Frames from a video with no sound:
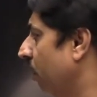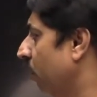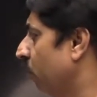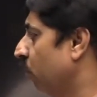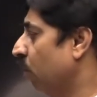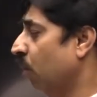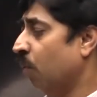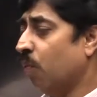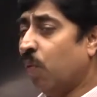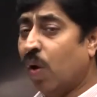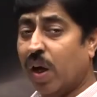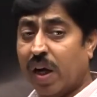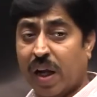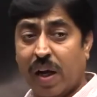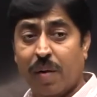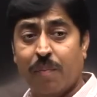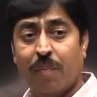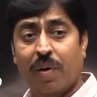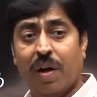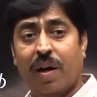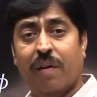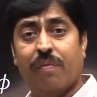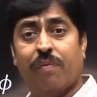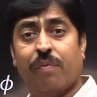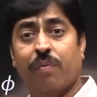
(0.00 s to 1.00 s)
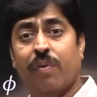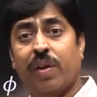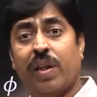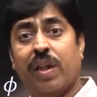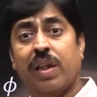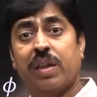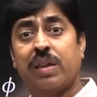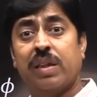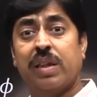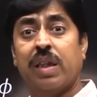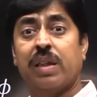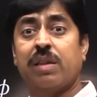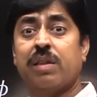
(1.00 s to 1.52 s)
So, what I am left with
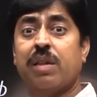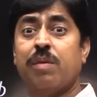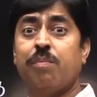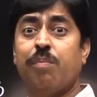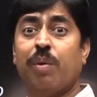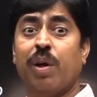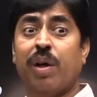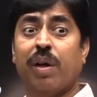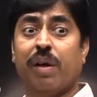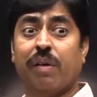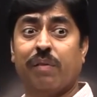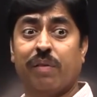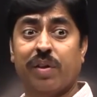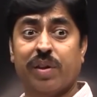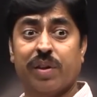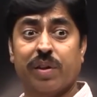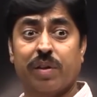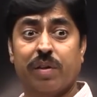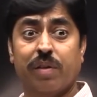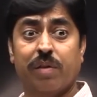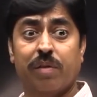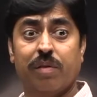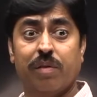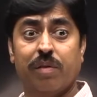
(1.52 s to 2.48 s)
is this simple equation.